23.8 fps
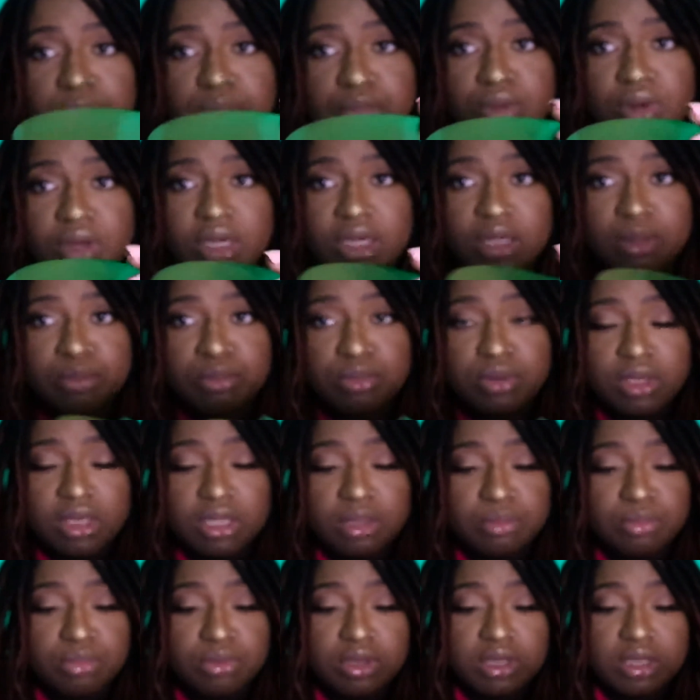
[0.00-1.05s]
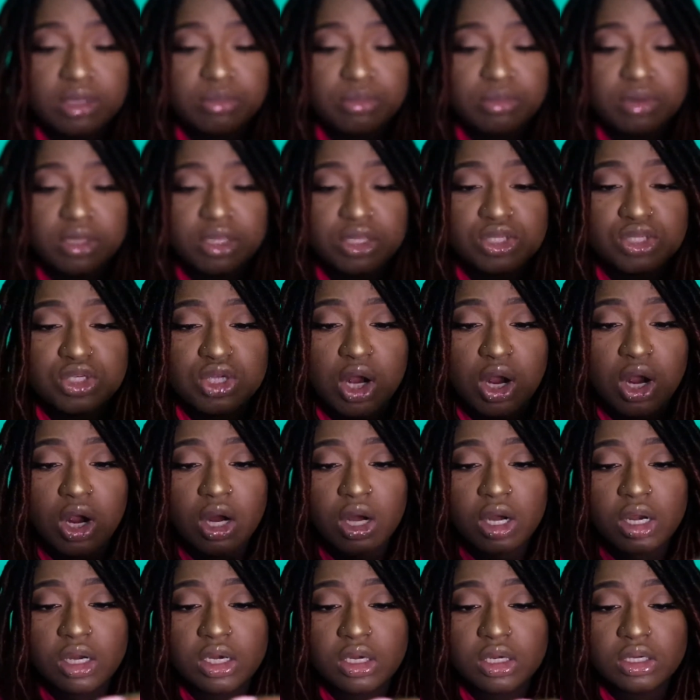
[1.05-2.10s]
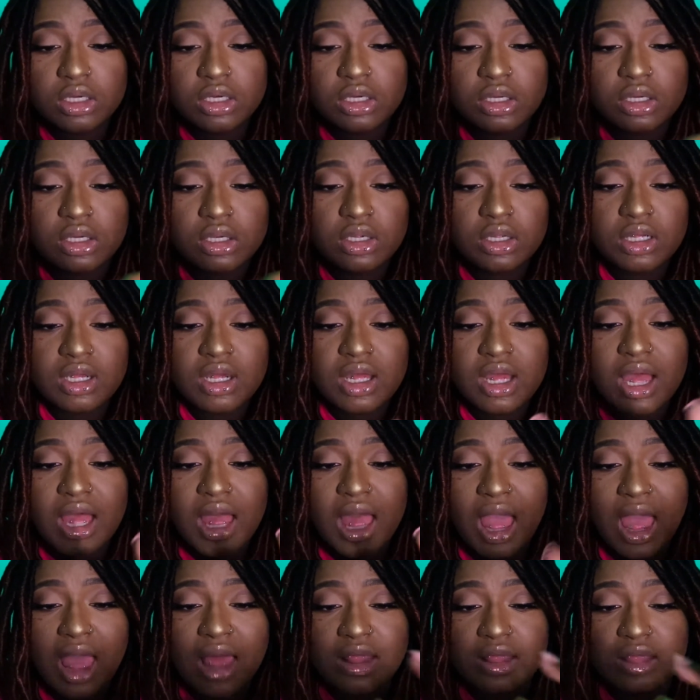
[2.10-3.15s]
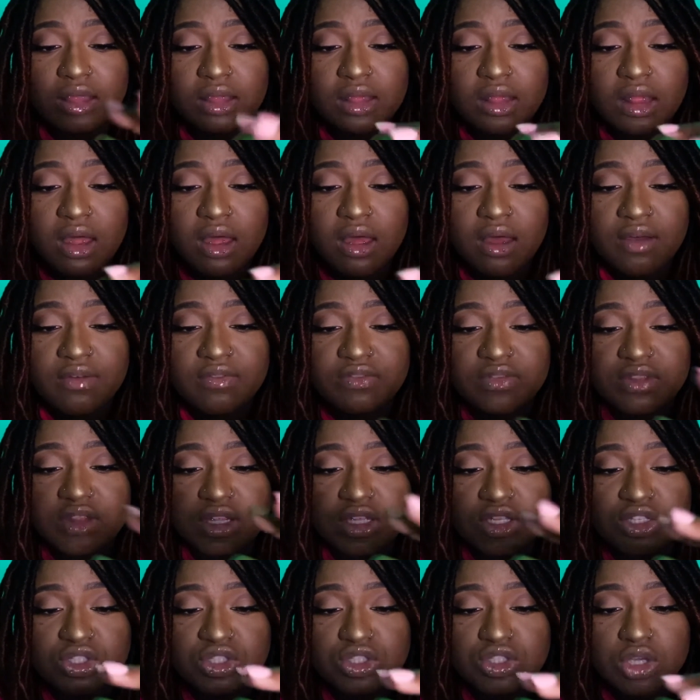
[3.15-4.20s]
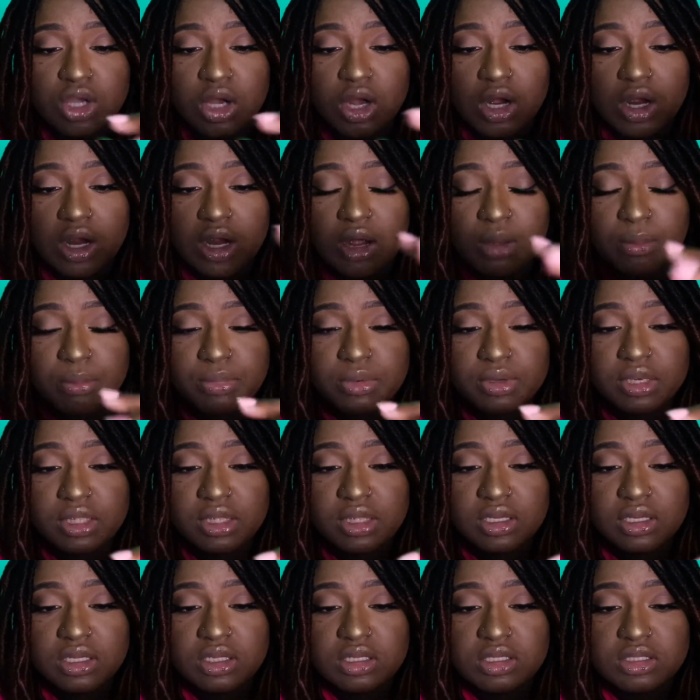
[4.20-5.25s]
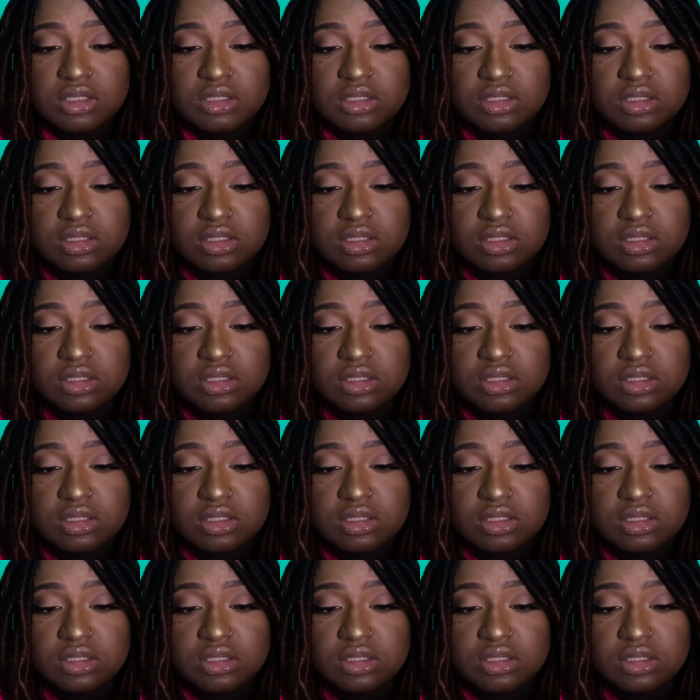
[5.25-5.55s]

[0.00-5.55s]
pretty jar. I love this jar, how pretty it is.